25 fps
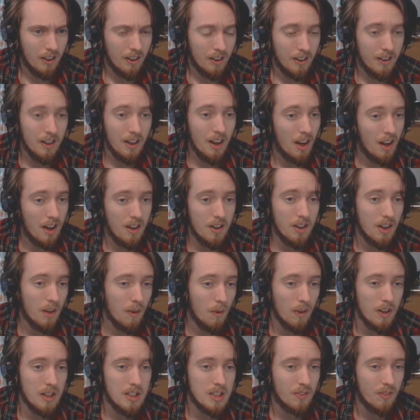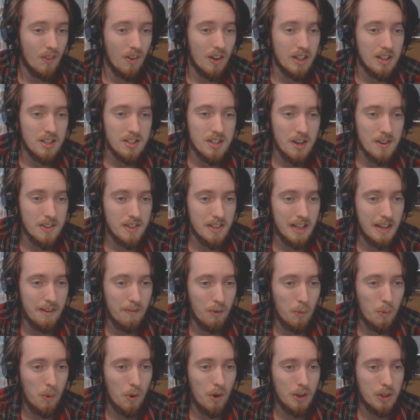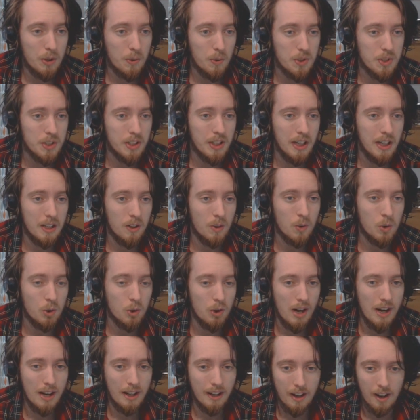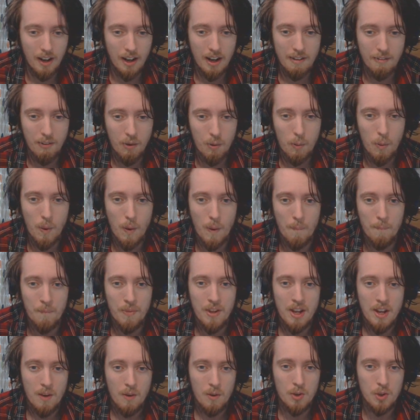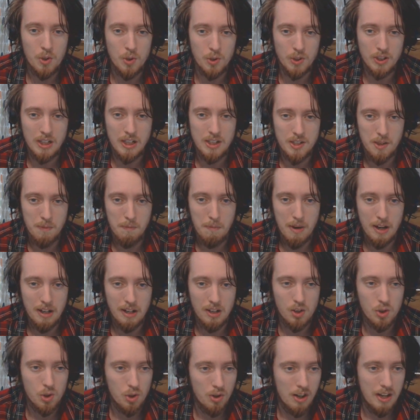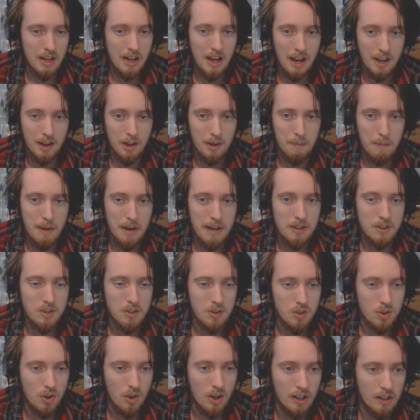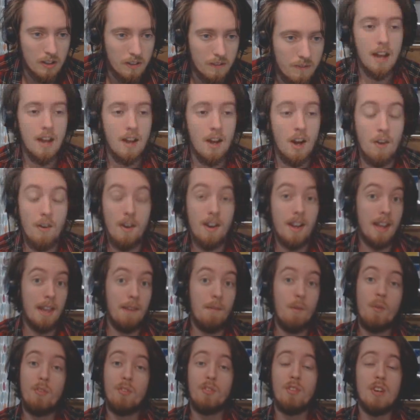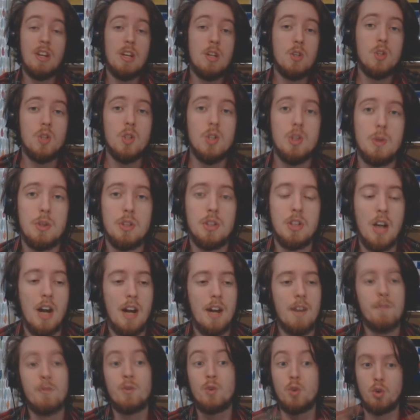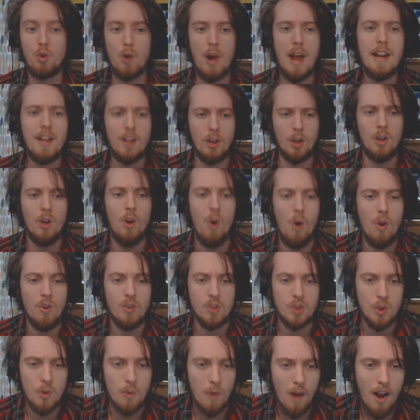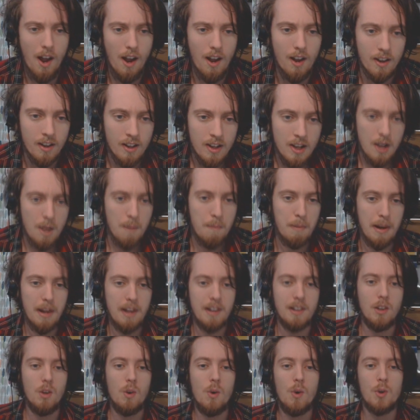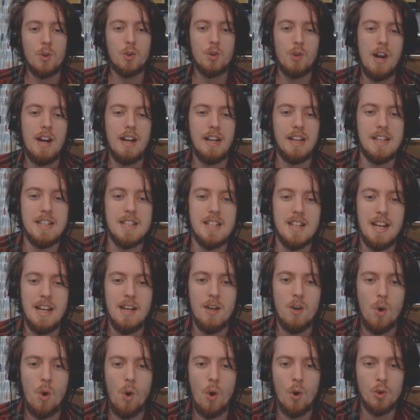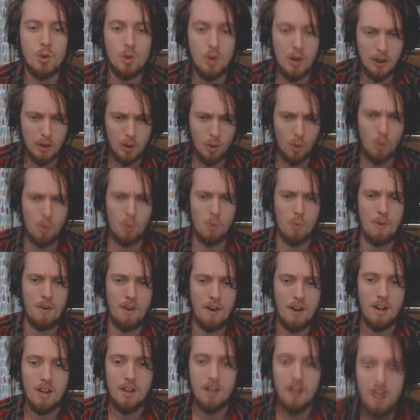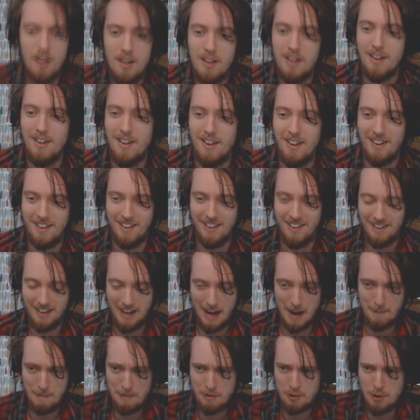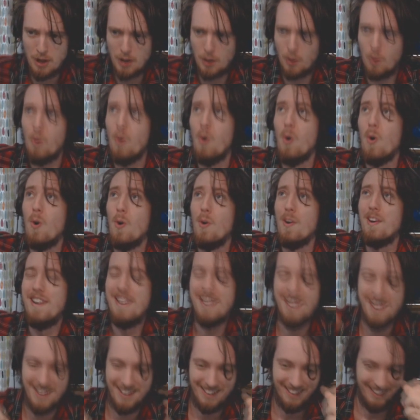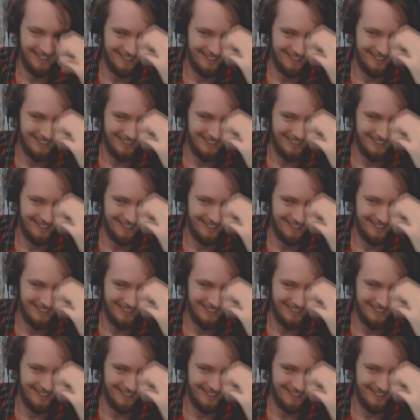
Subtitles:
Yeah, you get one of these fighting styles at level 1. You also your dragon at level 1, which also gets a minor trait and a major trait. Alright, at level 3, you choose which kind of dragon lord you are. Bloodlord, Dragon Slayer, or Dragoon! I'm a Dragoon!